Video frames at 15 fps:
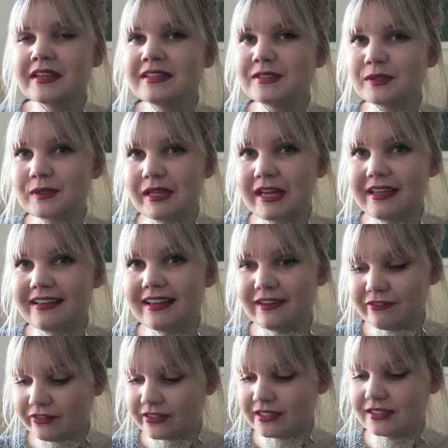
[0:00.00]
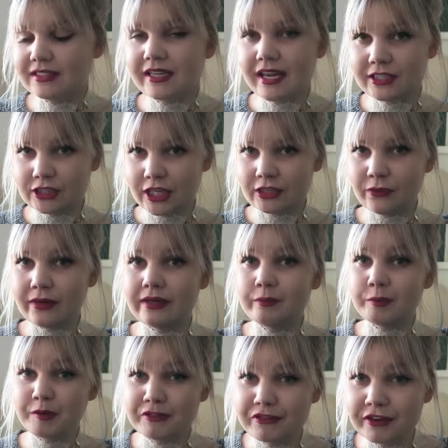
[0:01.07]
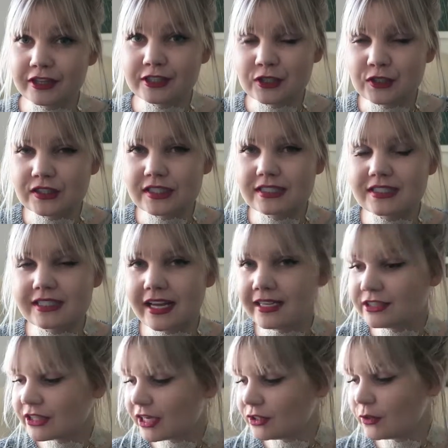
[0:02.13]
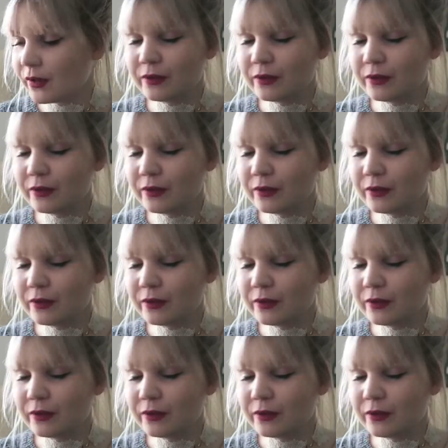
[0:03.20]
So like, if this is an eyeshadow, I'd prefer to use it as an eyeshadow.